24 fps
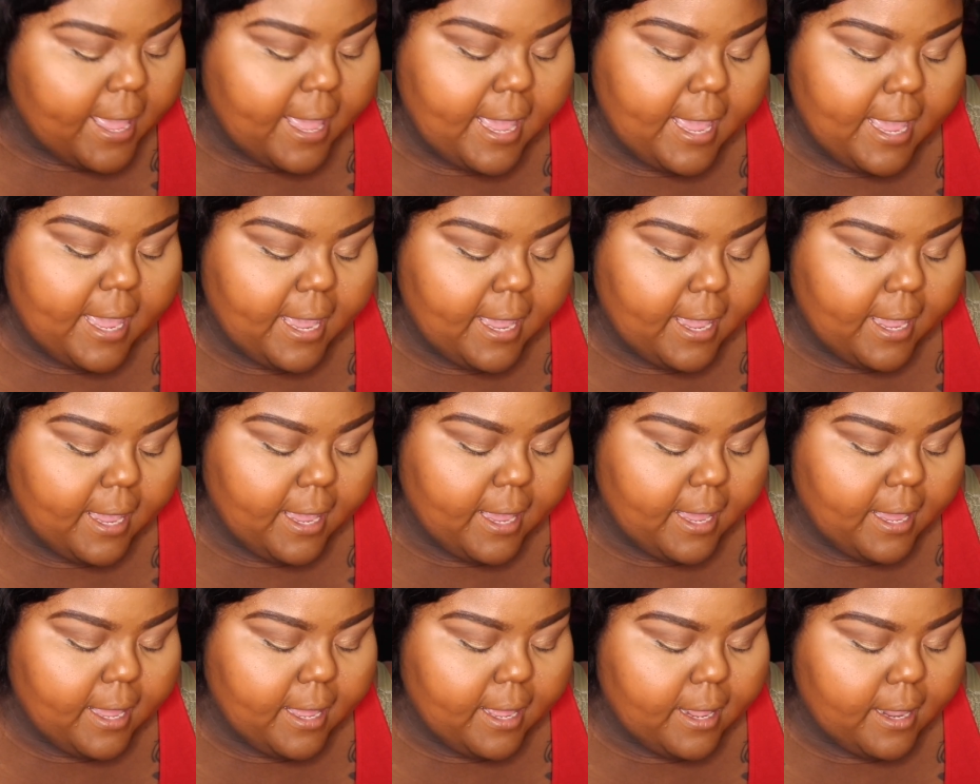
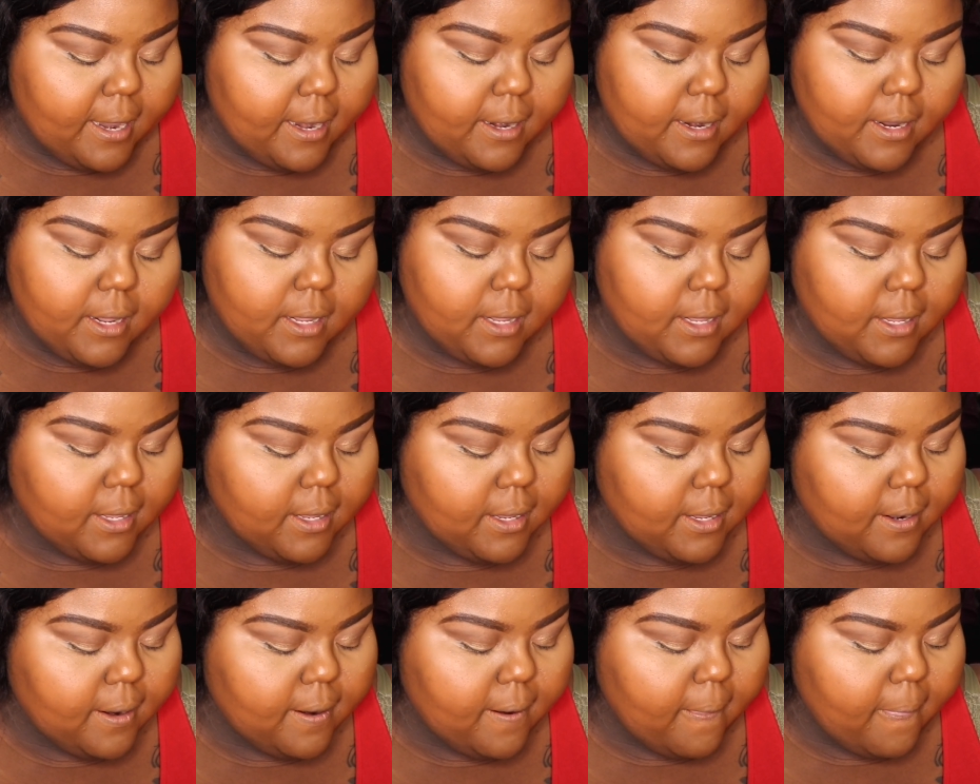and
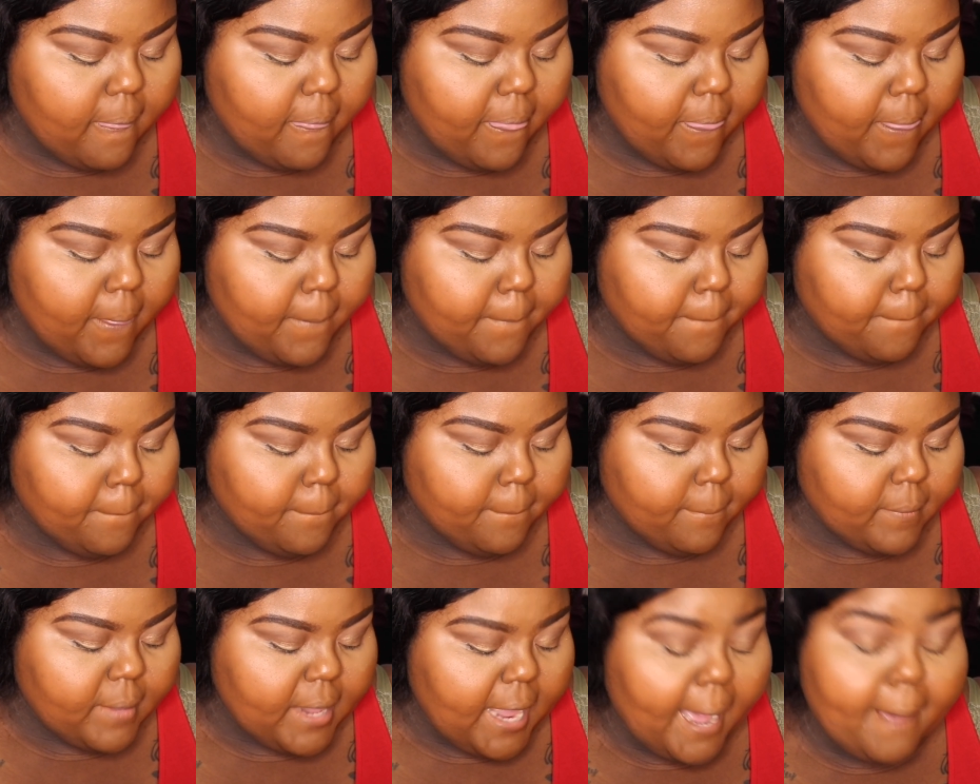
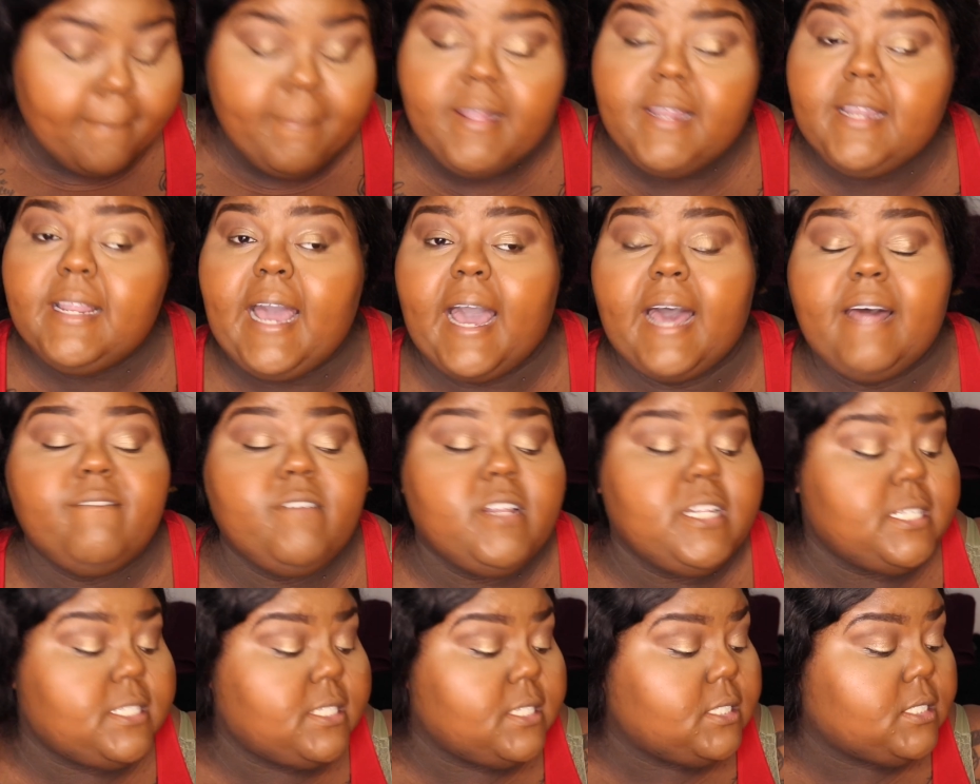I've
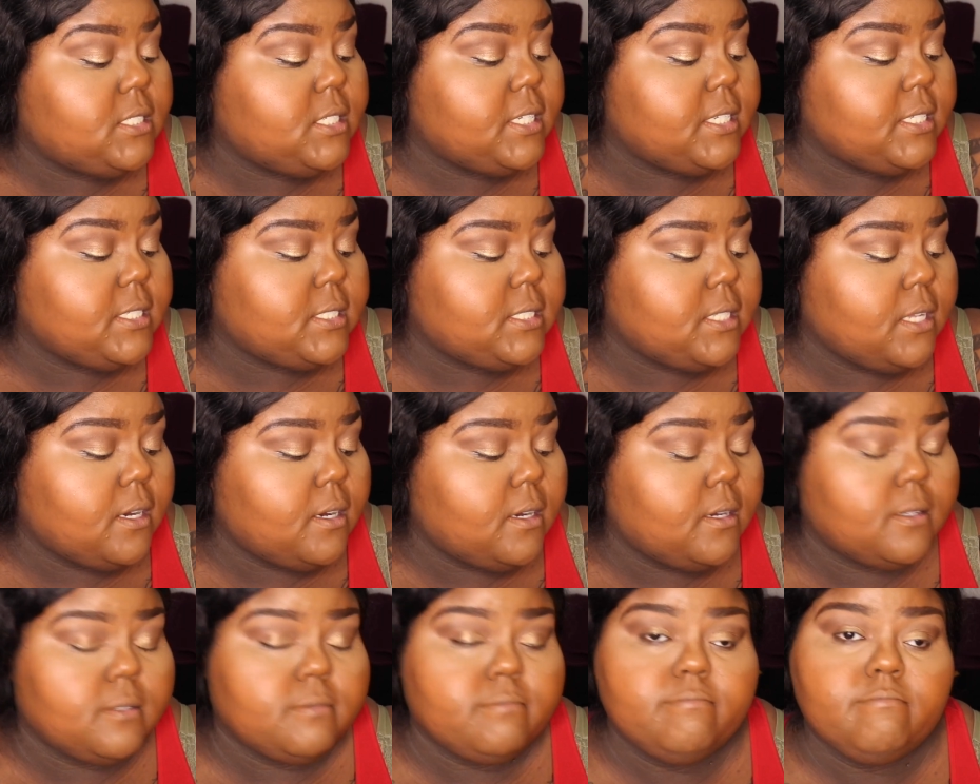listened to this
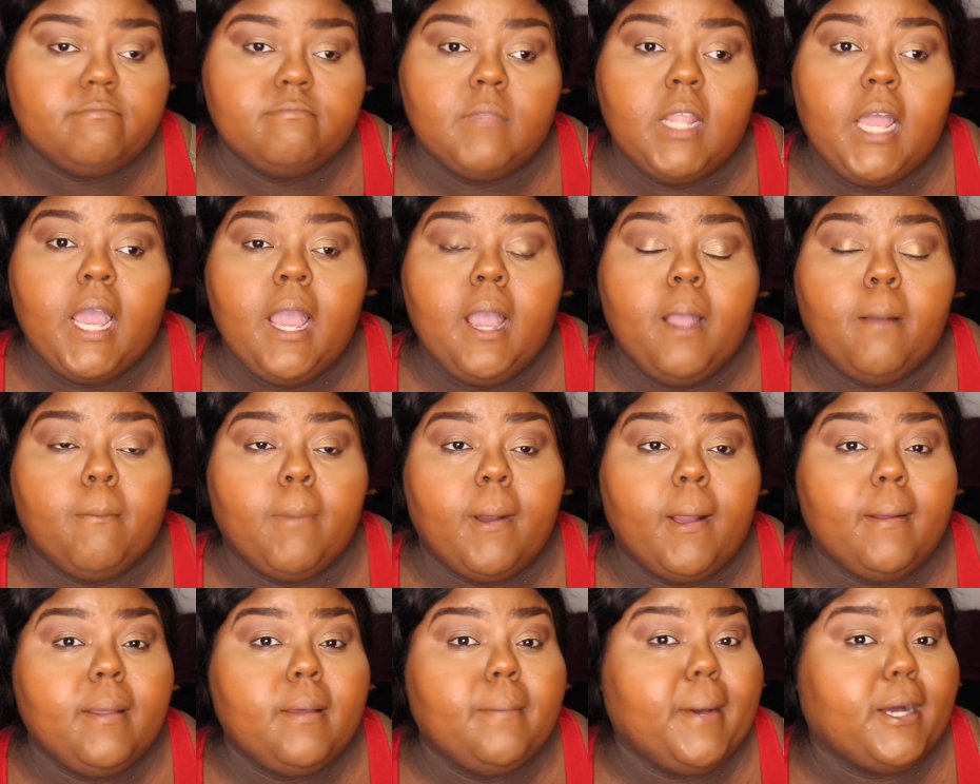song
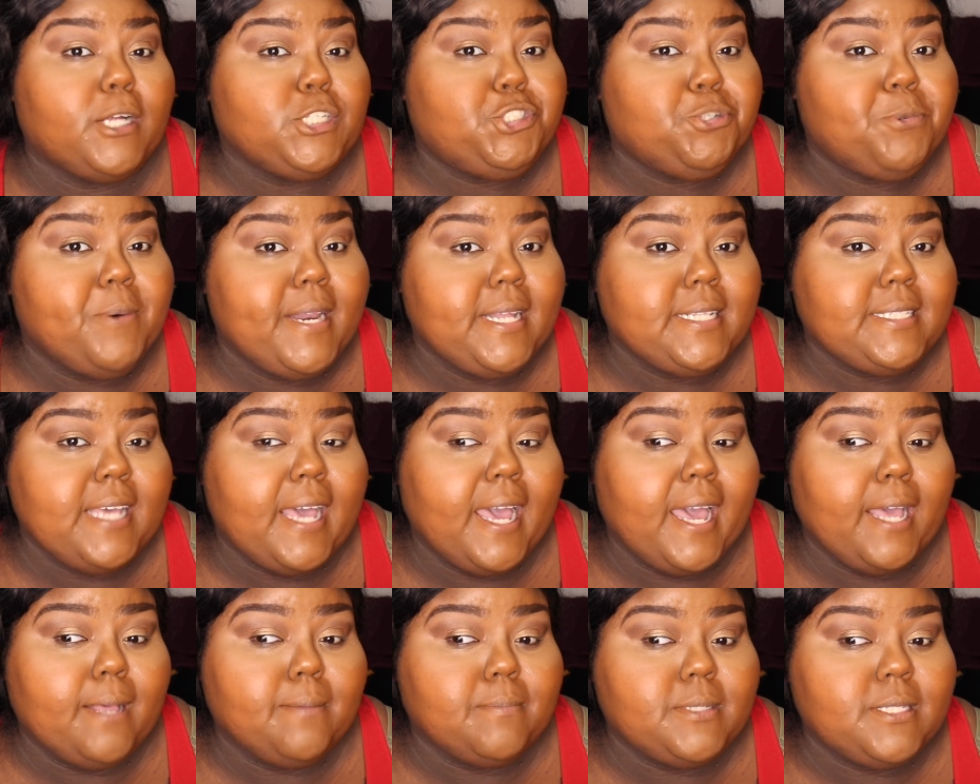probably about 20
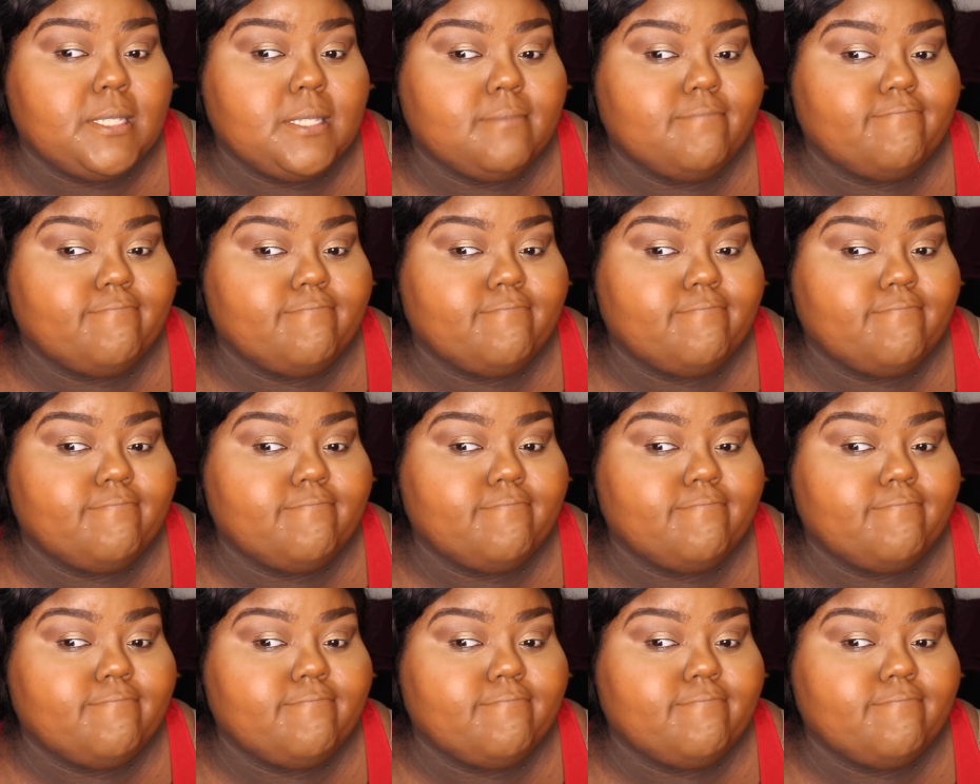times.